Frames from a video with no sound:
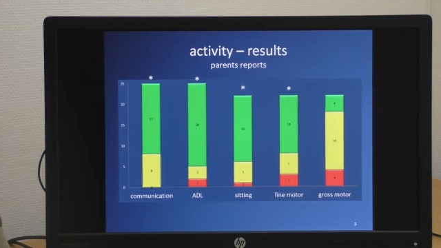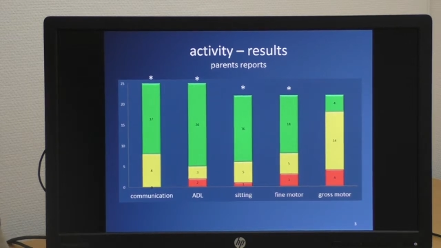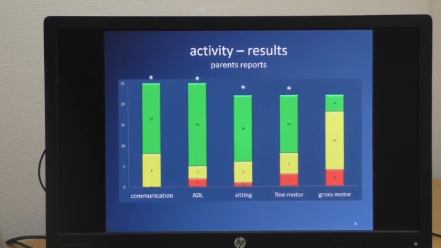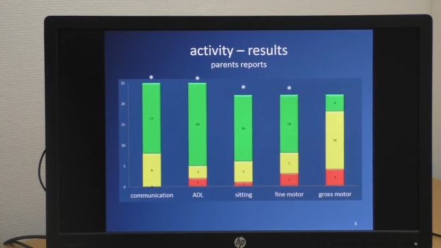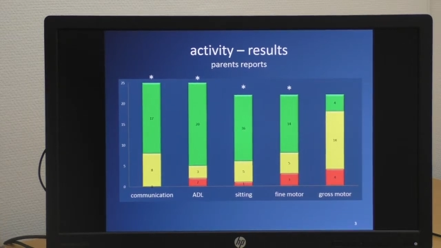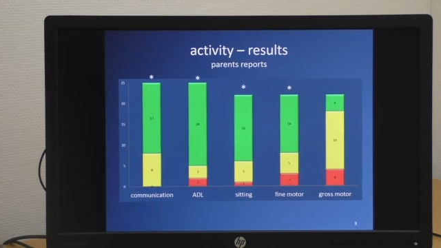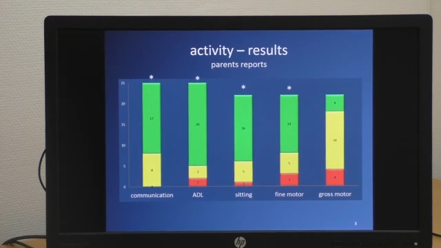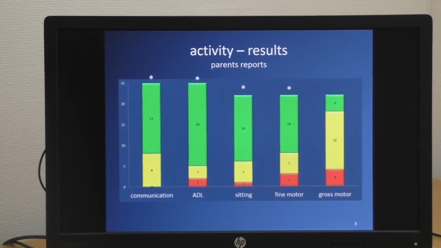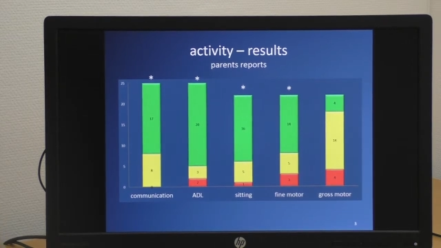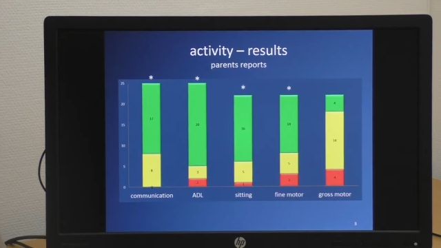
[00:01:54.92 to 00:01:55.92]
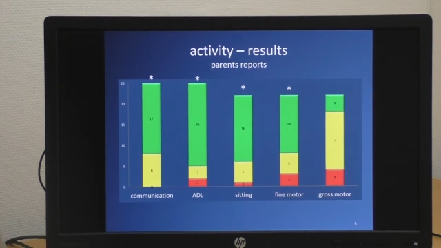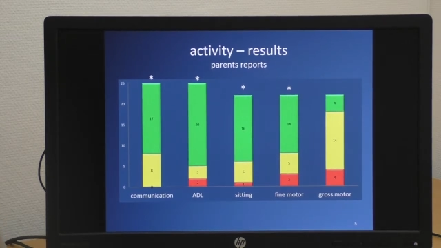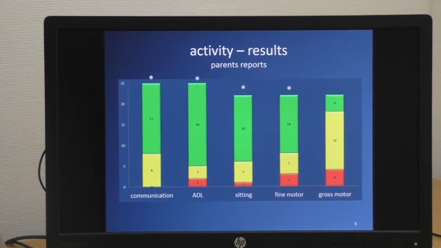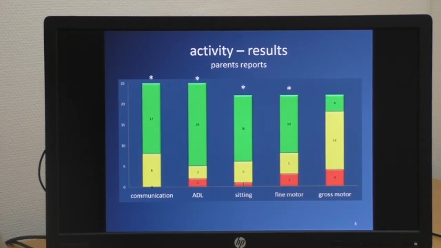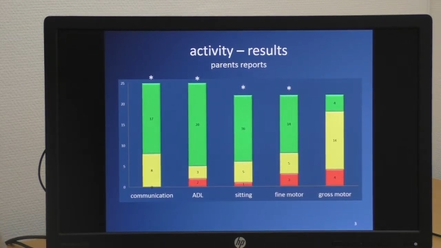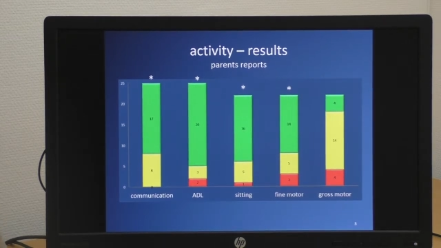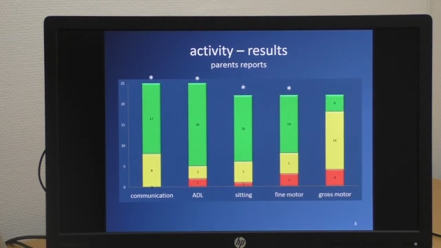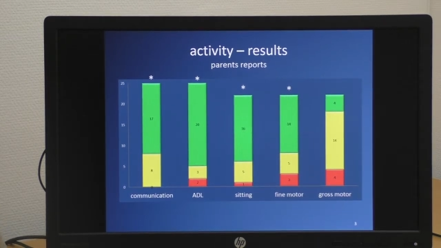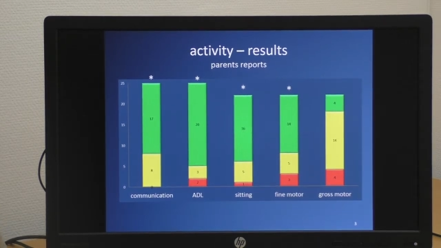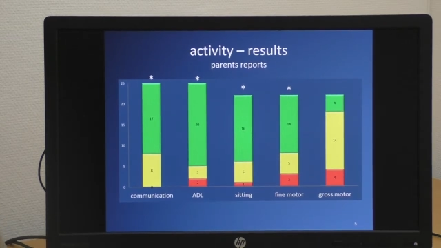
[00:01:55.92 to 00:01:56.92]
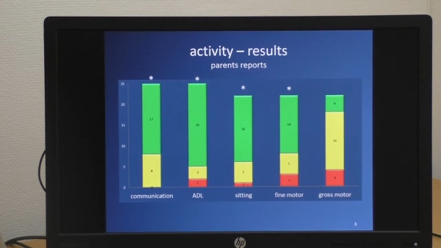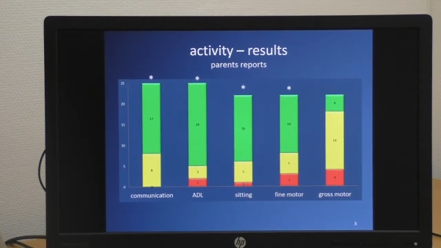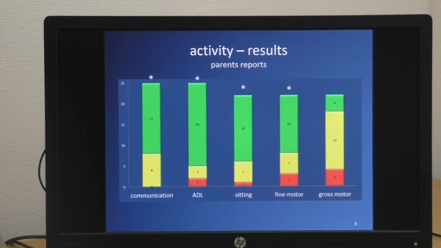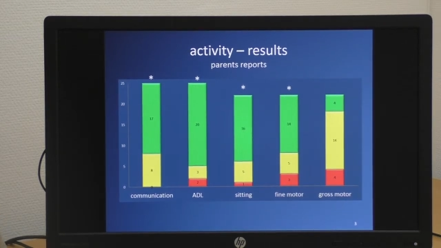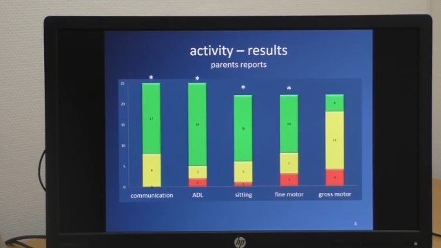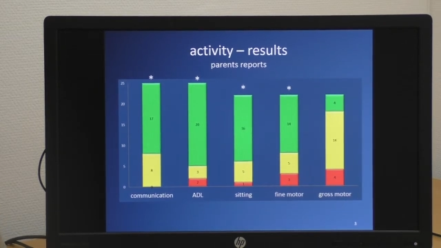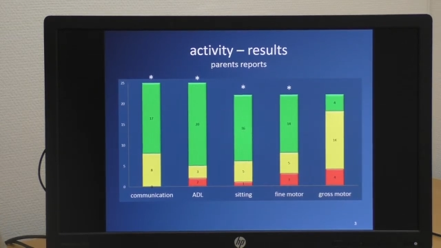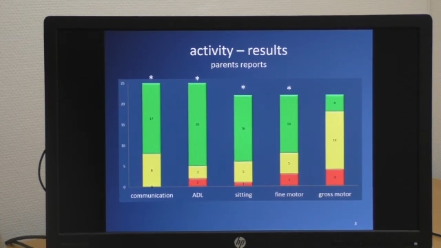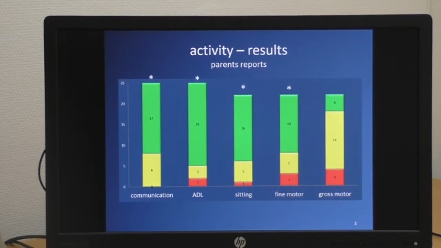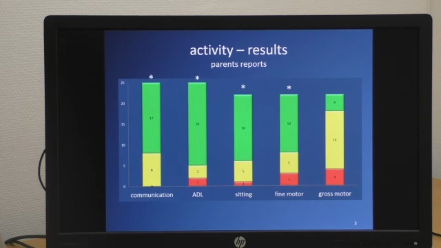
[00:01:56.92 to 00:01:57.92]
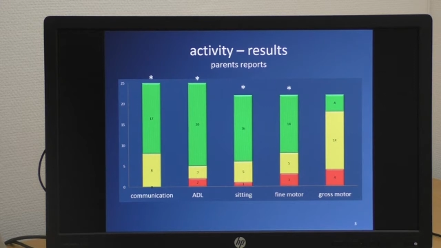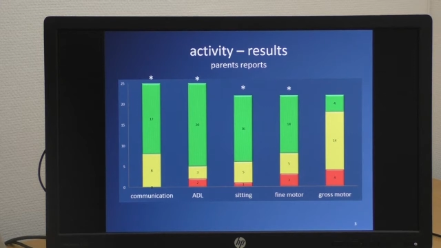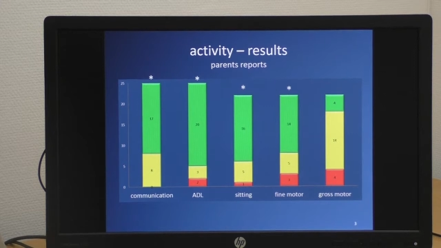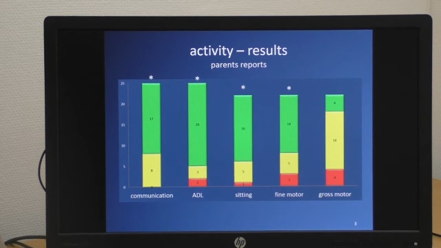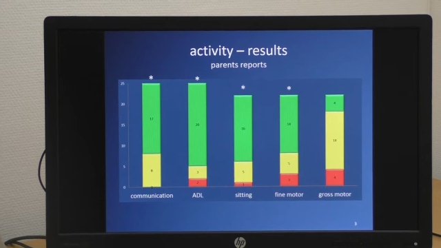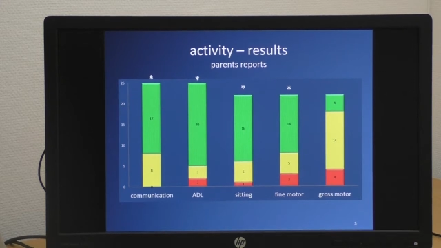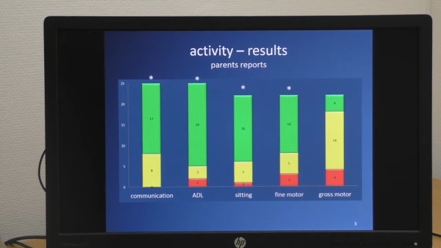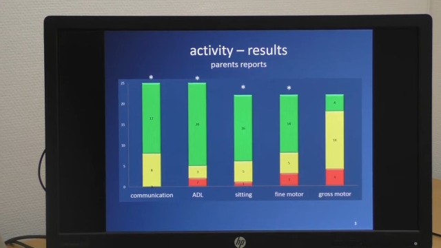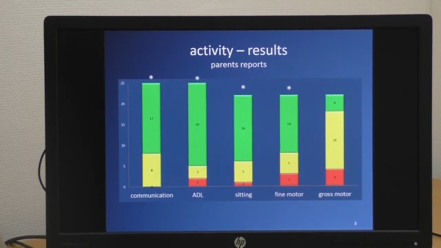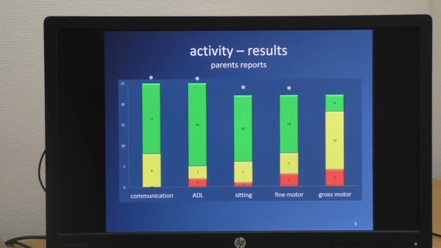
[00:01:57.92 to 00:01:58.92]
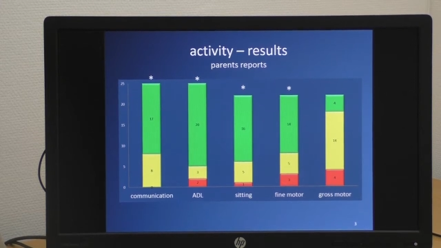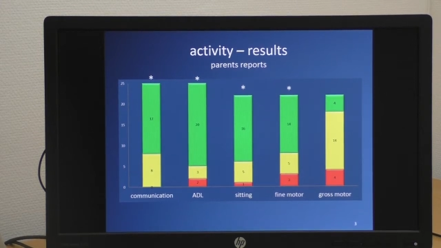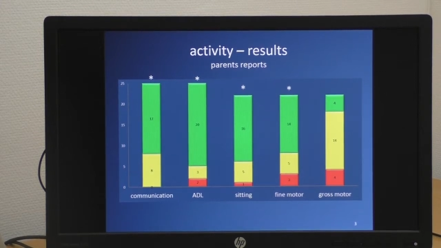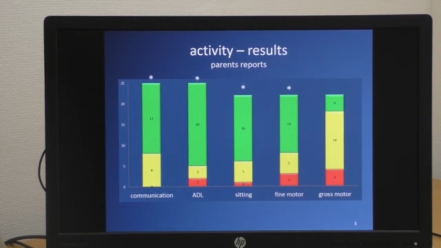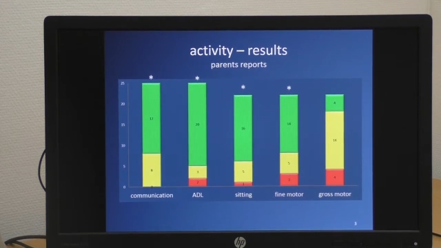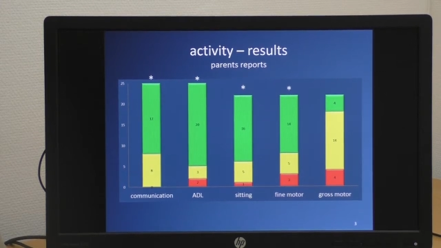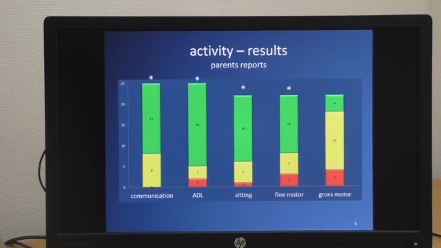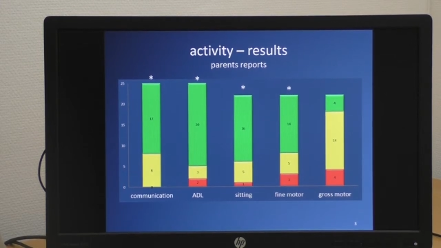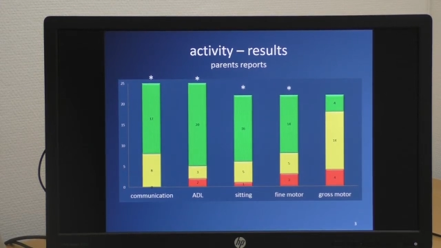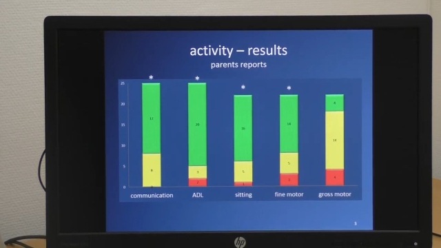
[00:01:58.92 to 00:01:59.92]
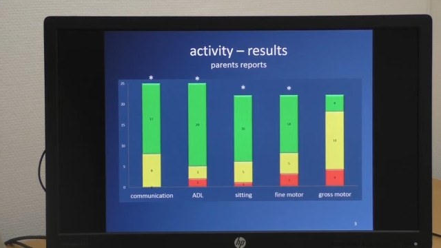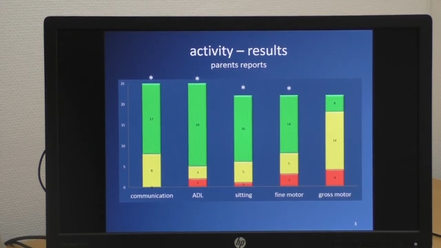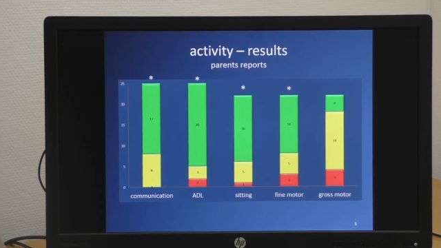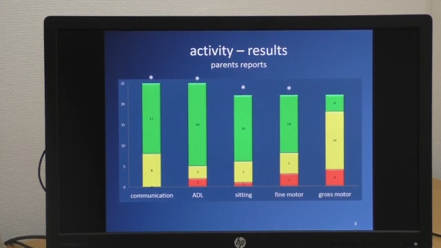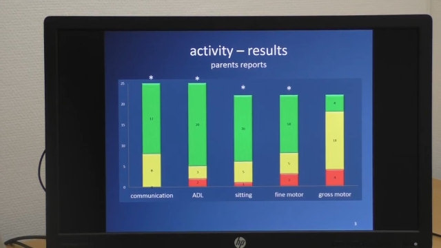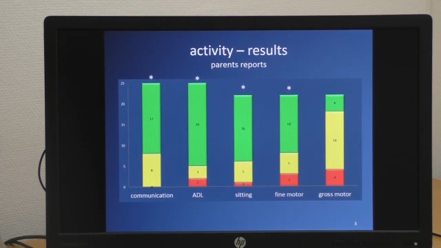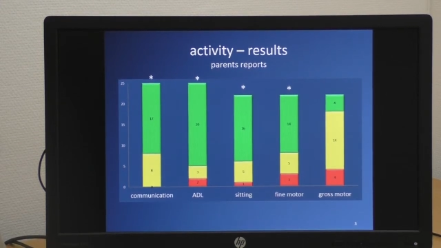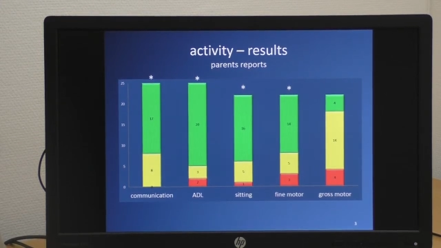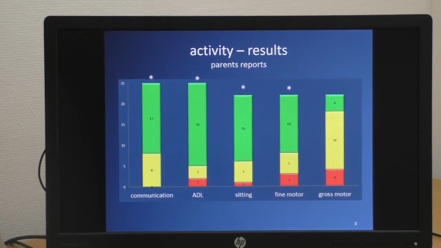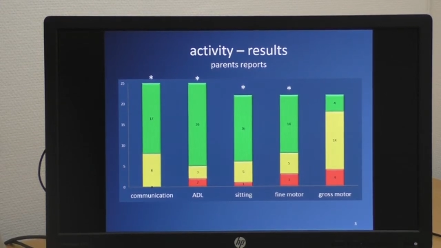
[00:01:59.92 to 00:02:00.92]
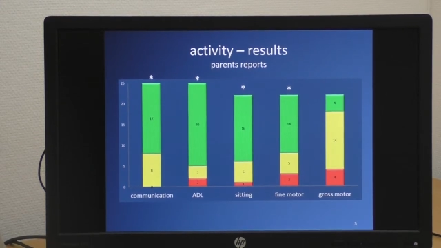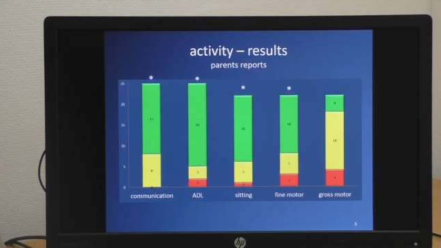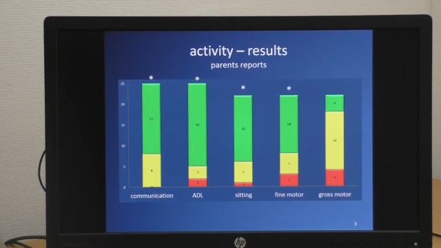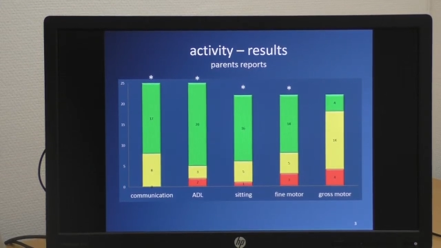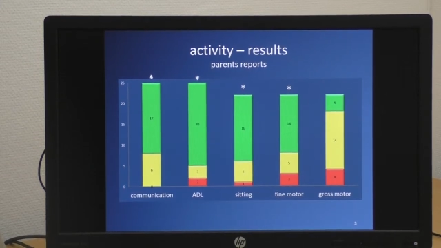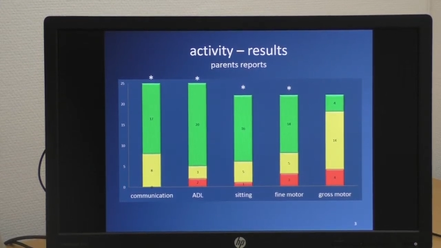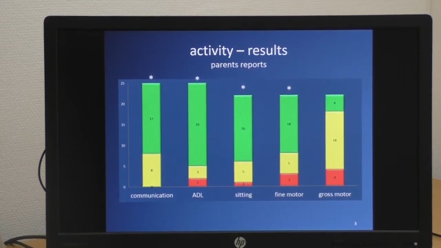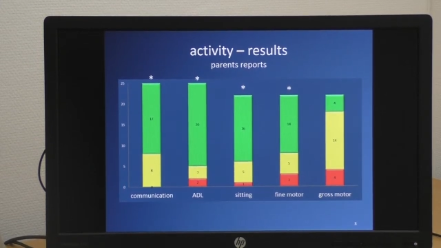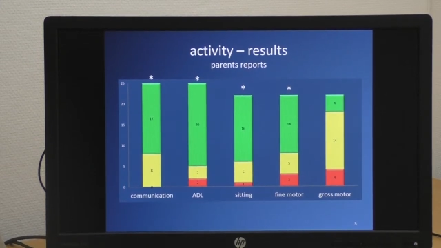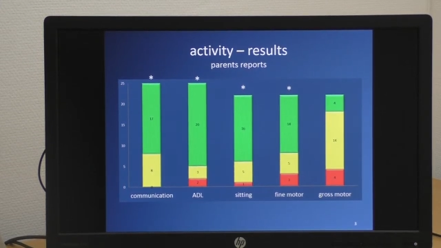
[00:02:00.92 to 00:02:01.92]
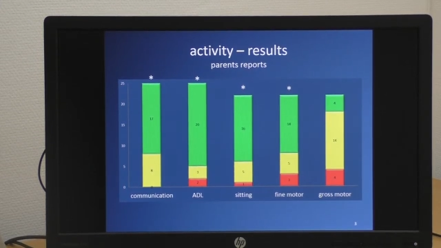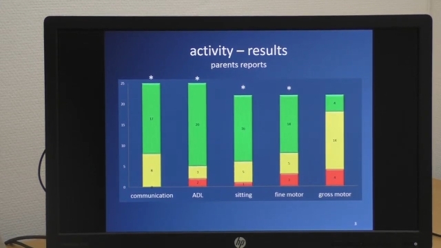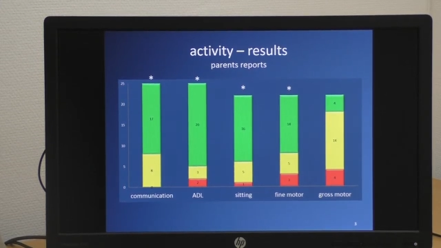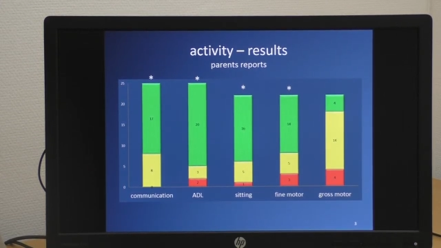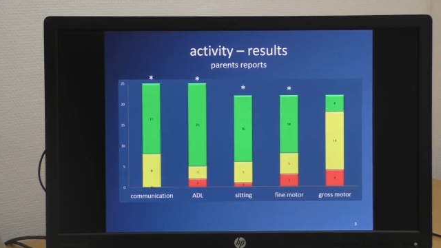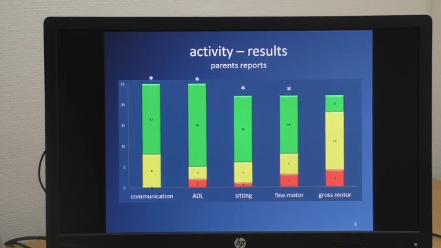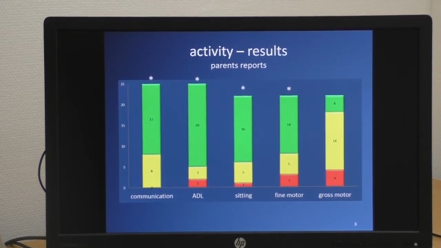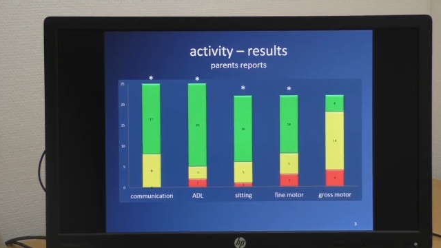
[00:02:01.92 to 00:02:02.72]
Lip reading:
Nobody's mouth can be seen.